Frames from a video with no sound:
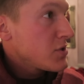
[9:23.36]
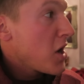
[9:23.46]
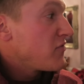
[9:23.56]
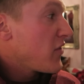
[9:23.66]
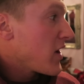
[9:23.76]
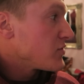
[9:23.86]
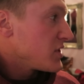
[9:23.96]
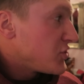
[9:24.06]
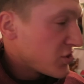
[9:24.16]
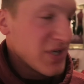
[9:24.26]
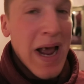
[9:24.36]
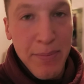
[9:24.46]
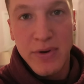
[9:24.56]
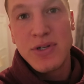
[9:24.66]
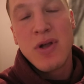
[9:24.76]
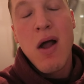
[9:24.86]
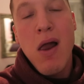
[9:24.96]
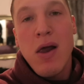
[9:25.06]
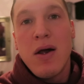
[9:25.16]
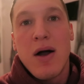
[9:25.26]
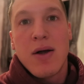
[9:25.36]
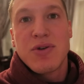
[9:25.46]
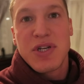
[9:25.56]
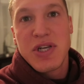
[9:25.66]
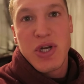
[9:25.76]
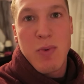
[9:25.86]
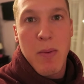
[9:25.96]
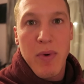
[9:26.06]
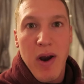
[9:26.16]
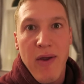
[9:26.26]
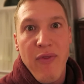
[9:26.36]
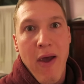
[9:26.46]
So if nothing else interesting happens, I'll see you when we are in